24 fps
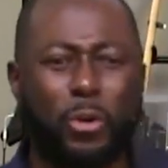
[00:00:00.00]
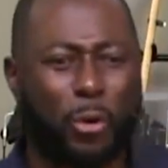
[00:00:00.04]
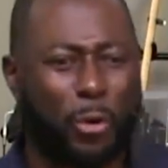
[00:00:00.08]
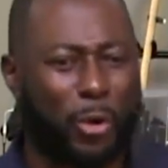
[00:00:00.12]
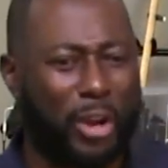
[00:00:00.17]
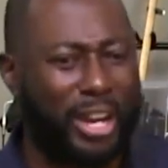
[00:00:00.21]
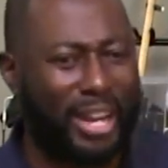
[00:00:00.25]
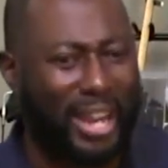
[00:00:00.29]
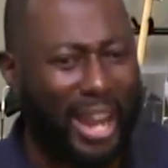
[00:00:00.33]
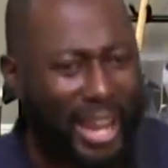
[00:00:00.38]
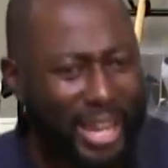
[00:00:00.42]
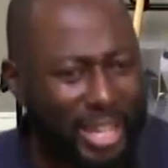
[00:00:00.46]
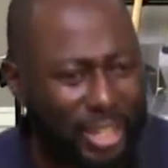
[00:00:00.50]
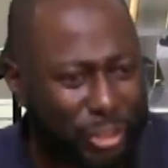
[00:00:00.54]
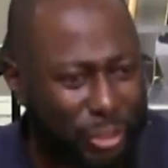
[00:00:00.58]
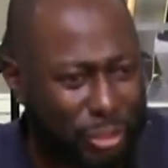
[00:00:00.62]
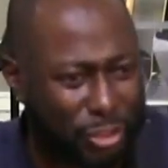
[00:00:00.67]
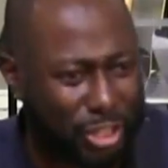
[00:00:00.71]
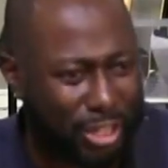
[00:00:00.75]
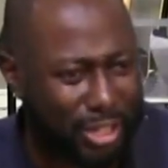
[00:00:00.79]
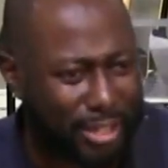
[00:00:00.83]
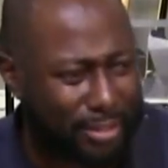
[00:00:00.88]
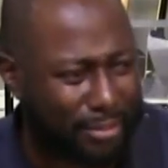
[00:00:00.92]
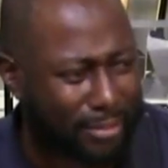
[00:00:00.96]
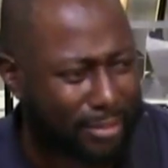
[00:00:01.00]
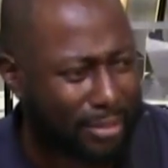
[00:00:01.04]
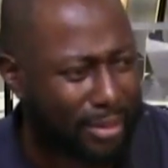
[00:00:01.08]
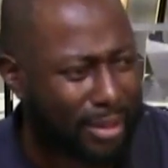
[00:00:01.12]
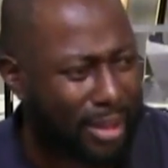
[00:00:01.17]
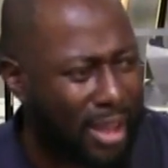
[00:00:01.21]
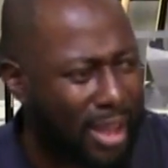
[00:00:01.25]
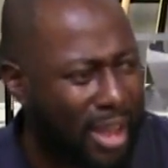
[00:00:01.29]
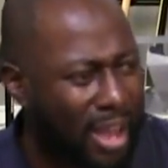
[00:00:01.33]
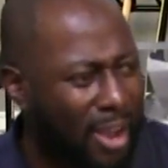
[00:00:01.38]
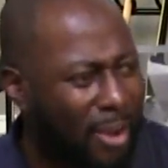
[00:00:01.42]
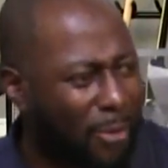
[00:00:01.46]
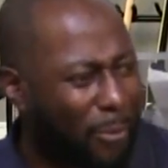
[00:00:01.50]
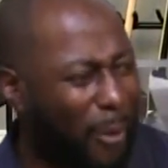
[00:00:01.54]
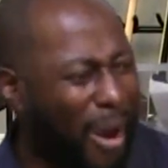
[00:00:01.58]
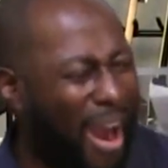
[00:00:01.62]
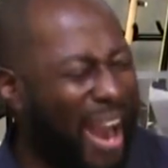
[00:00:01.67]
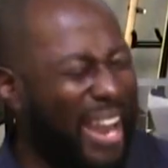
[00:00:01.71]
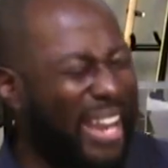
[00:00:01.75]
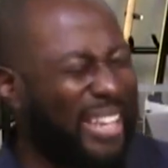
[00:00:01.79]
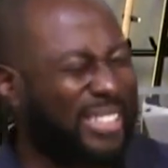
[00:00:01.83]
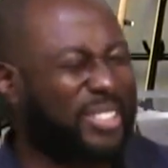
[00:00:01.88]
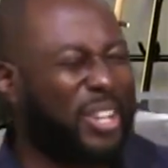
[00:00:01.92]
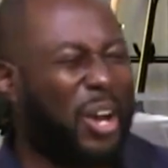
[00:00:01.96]
creation,
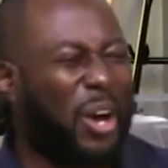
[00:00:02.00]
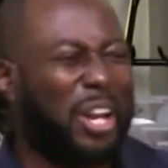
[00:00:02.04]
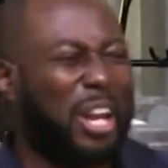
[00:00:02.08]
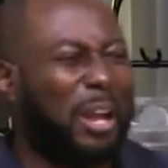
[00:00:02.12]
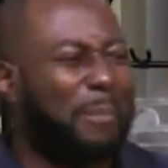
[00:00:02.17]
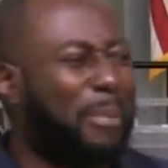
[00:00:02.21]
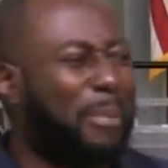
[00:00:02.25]
right? It's all